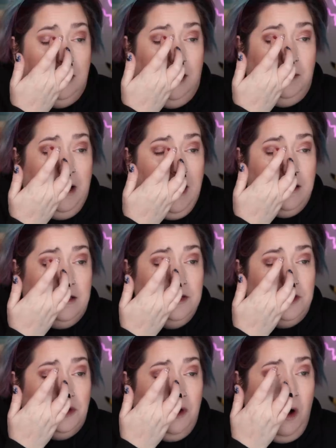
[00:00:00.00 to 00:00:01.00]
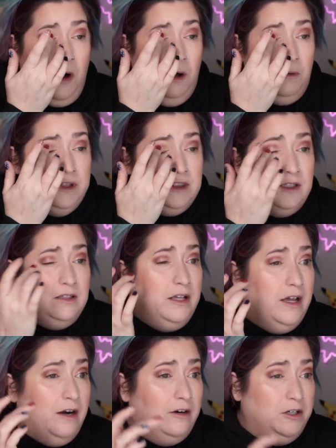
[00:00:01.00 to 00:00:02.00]
I'm out of control with the
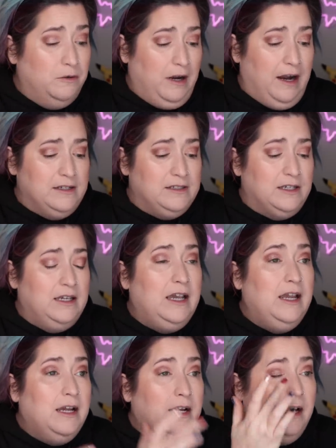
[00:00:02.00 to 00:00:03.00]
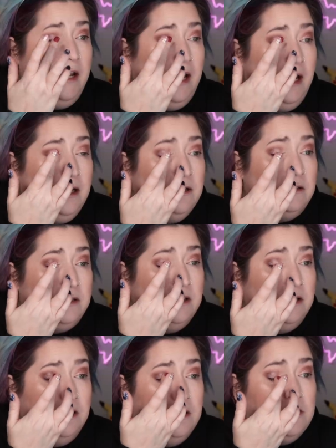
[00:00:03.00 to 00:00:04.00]
glitter, you guys. I can't handle
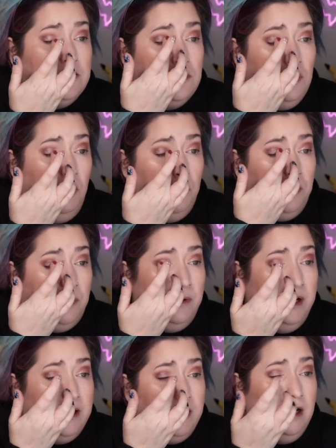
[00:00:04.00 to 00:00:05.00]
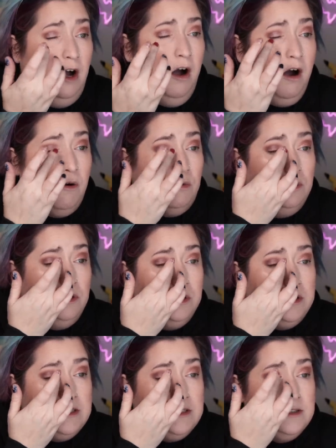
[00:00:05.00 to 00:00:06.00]
it. It's so pretty. Oh,
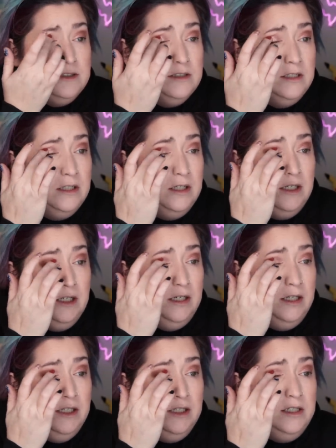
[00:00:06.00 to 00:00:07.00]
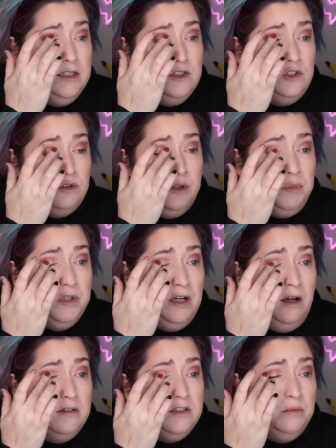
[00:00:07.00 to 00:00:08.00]
goodness. It is dripping
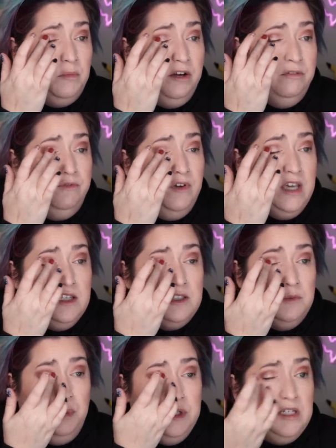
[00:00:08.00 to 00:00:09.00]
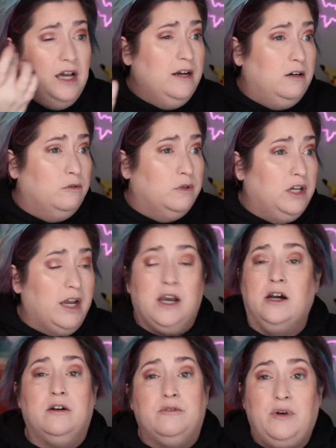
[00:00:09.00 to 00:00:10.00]
onto my face, but I don't
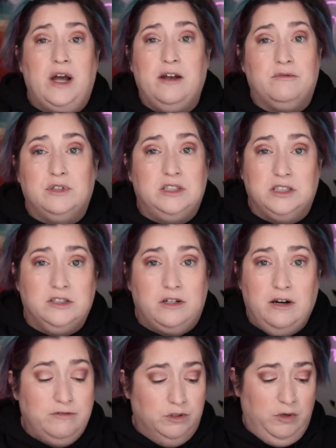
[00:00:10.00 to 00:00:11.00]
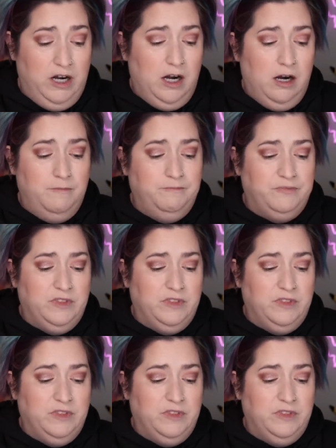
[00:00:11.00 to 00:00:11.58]
care if I have glitter everywhere.